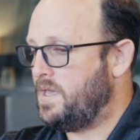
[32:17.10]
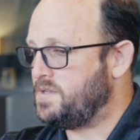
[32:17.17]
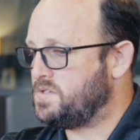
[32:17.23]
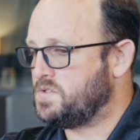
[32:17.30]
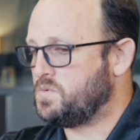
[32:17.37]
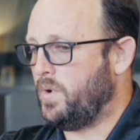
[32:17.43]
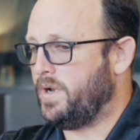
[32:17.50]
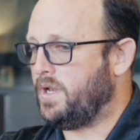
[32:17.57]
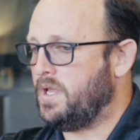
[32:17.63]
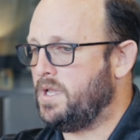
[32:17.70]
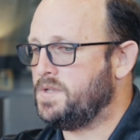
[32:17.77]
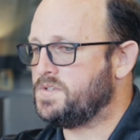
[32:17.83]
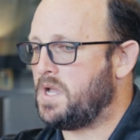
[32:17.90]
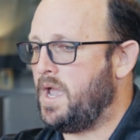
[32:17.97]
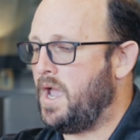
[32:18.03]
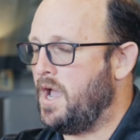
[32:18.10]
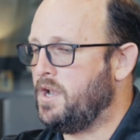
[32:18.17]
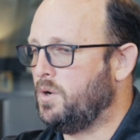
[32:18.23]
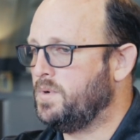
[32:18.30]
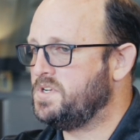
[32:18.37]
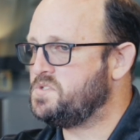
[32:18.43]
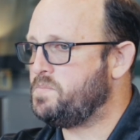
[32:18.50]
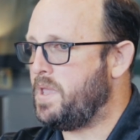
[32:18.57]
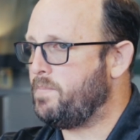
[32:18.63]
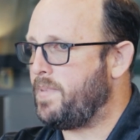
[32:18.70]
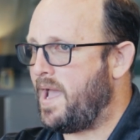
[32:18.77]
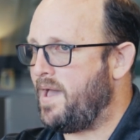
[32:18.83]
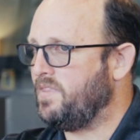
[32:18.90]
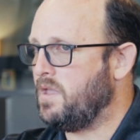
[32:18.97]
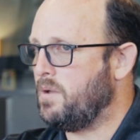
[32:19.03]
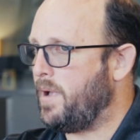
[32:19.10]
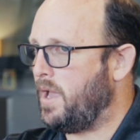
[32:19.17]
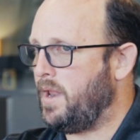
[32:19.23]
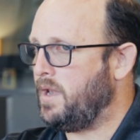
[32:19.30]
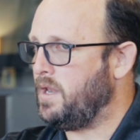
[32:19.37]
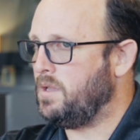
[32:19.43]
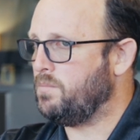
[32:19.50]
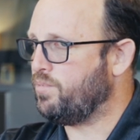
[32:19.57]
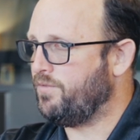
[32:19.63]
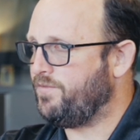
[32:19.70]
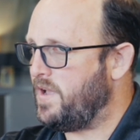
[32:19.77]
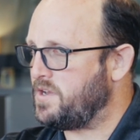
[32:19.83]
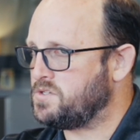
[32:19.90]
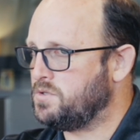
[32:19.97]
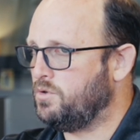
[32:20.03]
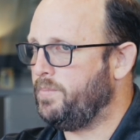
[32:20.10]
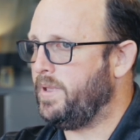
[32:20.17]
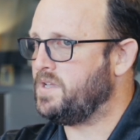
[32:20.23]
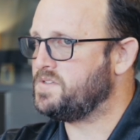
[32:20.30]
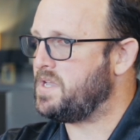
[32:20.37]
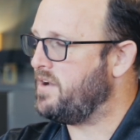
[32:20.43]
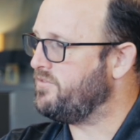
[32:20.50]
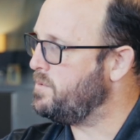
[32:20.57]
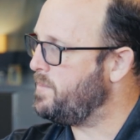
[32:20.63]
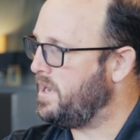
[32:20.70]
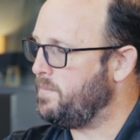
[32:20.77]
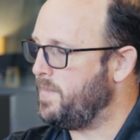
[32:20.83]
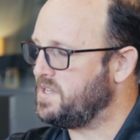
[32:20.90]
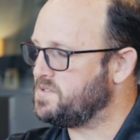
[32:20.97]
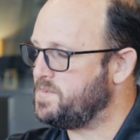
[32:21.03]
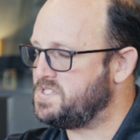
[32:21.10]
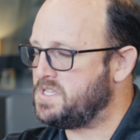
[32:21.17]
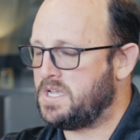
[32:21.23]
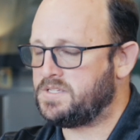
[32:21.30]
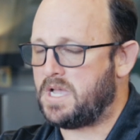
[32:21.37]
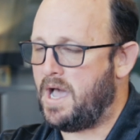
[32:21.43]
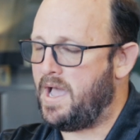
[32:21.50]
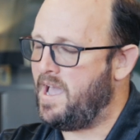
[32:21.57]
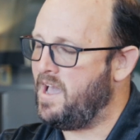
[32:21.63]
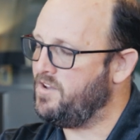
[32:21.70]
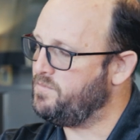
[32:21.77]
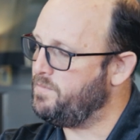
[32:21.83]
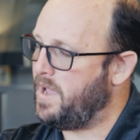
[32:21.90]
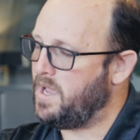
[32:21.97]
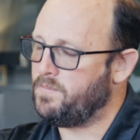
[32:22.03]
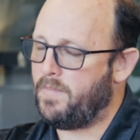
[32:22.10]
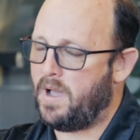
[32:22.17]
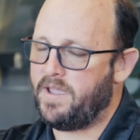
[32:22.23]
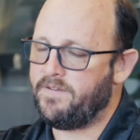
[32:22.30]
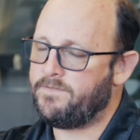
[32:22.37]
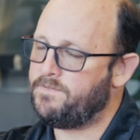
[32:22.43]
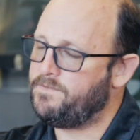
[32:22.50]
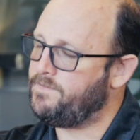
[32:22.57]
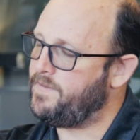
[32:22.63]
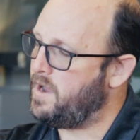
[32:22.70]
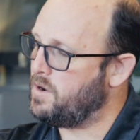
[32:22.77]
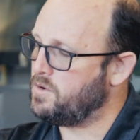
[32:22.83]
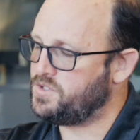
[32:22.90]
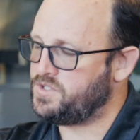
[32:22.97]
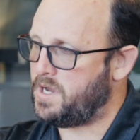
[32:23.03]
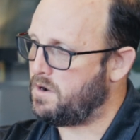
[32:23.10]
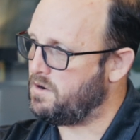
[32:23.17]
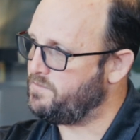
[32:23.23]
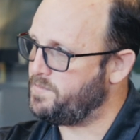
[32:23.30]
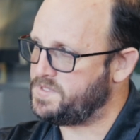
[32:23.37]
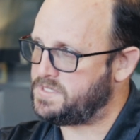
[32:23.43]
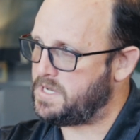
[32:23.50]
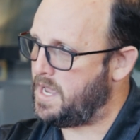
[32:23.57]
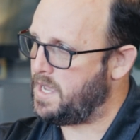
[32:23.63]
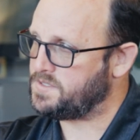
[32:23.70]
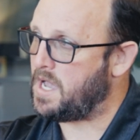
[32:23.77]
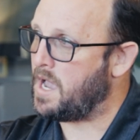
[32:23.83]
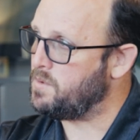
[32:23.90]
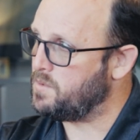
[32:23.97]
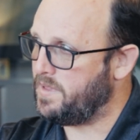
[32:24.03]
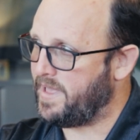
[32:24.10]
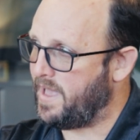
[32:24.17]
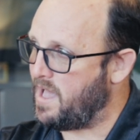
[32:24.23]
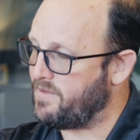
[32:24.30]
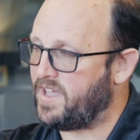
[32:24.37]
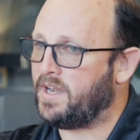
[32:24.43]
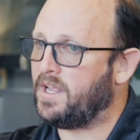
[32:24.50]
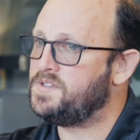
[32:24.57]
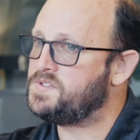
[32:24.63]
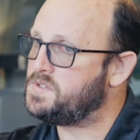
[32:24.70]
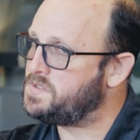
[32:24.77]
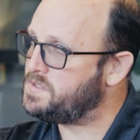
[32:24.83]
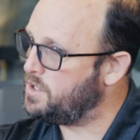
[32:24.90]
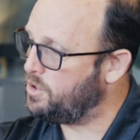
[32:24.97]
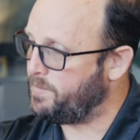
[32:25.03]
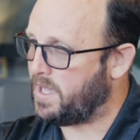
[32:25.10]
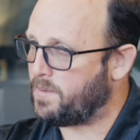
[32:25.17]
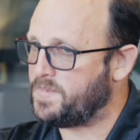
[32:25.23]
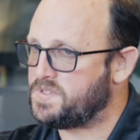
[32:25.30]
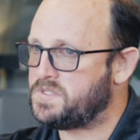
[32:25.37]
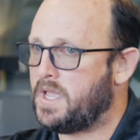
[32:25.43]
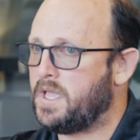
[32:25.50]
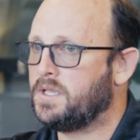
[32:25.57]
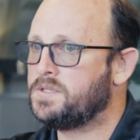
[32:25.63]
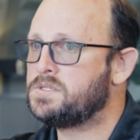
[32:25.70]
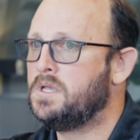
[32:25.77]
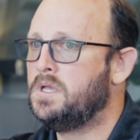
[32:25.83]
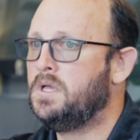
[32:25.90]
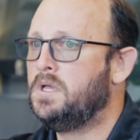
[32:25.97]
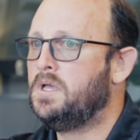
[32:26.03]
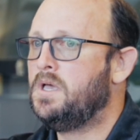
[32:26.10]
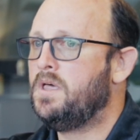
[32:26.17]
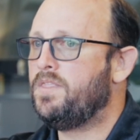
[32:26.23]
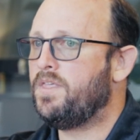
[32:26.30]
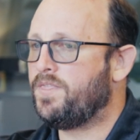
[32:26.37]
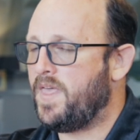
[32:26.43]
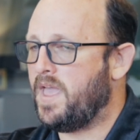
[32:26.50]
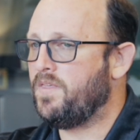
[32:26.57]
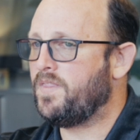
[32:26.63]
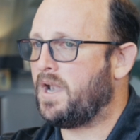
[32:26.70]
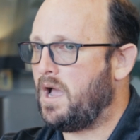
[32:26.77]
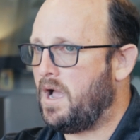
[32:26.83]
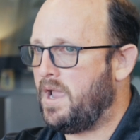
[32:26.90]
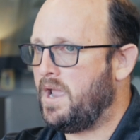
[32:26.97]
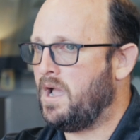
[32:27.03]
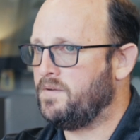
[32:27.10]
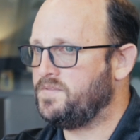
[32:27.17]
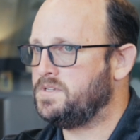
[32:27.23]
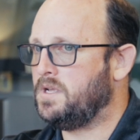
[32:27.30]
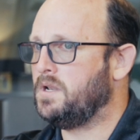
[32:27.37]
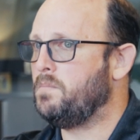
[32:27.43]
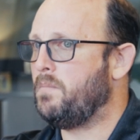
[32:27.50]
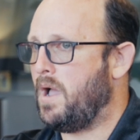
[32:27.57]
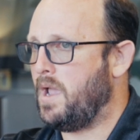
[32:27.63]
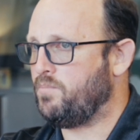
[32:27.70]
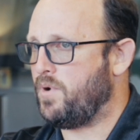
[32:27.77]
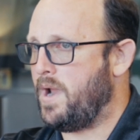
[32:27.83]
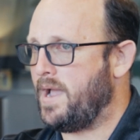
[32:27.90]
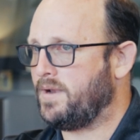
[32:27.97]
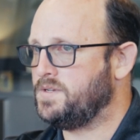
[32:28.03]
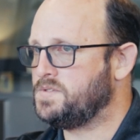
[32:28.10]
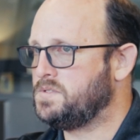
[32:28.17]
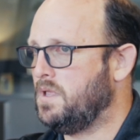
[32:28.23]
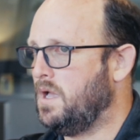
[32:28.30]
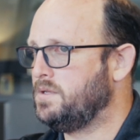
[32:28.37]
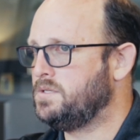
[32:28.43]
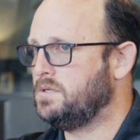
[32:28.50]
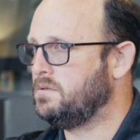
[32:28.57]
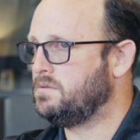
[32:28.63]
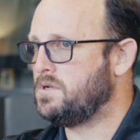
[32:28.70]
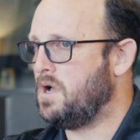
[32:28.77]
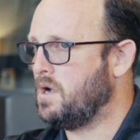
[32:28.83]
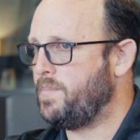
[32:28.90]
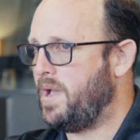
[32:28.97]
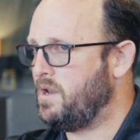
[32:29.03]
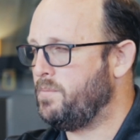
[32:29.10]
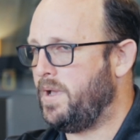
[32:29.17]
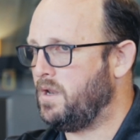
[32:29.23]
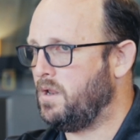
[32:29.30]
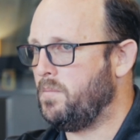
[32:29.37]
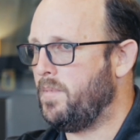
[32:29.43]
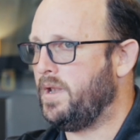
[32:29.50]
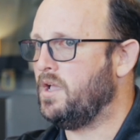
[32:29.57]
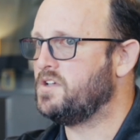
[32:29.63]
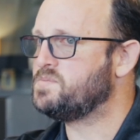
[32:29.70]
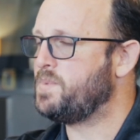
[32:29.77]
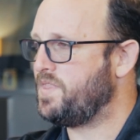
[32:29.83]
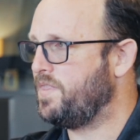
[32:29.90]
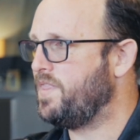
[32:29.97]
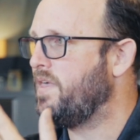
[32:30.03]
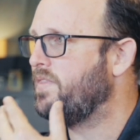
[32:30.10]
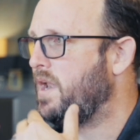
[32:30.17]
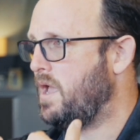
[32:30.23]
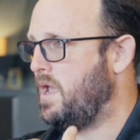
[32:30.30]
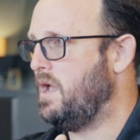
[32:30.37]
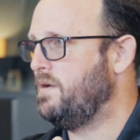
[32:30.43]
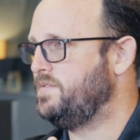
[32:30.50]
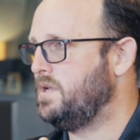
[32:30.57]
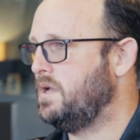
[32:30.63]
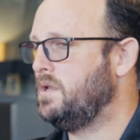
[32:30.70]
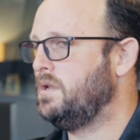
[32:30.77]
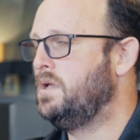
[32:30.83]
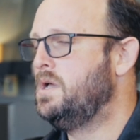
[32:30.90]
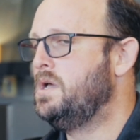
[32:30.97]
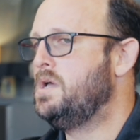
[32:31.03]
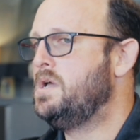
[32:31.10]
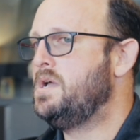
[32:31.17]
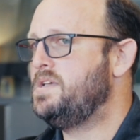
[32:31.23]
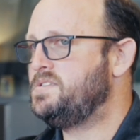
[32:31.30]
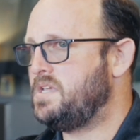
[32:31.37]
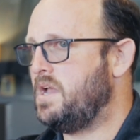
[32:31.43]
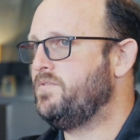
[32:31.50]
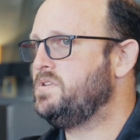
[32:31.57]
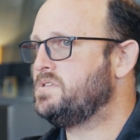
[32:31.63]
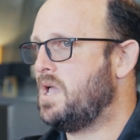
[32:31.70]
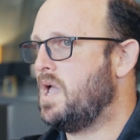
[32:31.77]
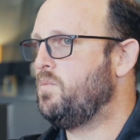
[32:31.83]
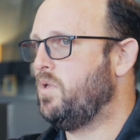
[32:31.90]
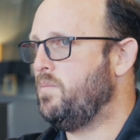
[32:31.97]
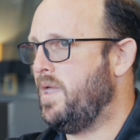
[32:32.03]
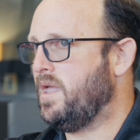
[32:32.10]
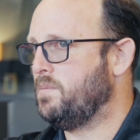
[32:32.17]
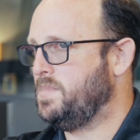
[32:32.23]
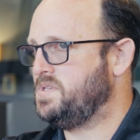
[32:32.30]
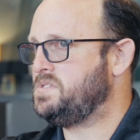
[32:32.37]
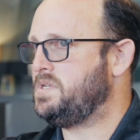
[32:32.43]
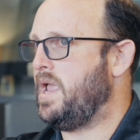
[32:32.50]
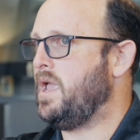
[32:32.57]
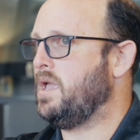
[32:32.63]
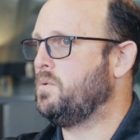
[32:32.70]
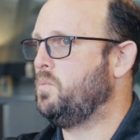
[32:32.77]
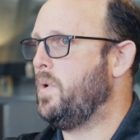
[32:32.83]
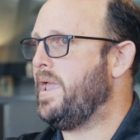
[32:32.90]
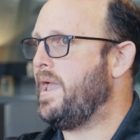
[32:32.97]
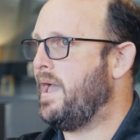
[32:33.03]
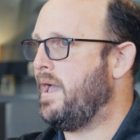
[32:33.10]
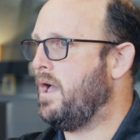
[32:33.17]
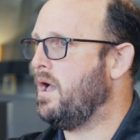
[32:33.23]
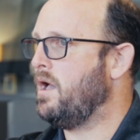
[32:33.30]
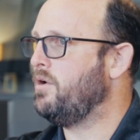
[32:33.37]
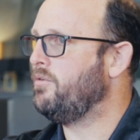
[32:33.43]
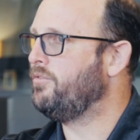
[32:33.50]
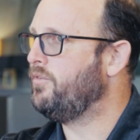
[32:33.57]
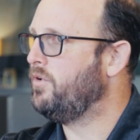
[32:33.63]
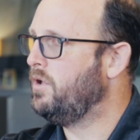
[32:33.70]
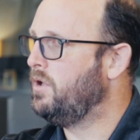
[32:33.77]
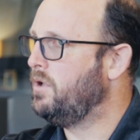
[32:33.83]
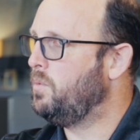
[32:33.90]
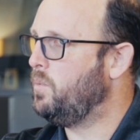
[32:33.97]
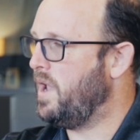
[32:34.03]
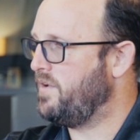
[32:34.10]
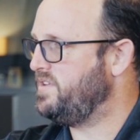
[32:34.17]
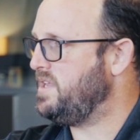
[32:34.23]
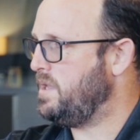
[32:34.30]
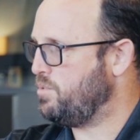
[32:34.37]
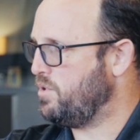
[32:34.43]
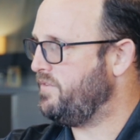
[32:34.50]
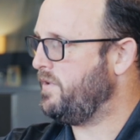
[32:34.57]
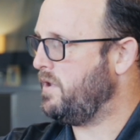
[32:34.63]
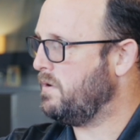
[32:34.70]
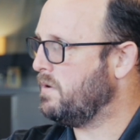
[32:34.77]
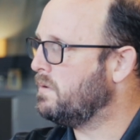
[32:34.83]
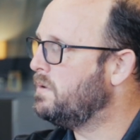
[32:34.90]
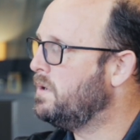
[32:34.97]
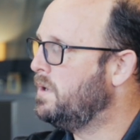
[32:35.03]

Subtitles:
That's just what it is. I don't want to speak badly about any professional, because everybody makes mistakes. I have made my fair share of mistakes. I really have, and I still make mistakes. The thing that I have done in my practice, not to talk bad about anybody else, but the thing that I have done is every time we make a mistake, we have a debrief here.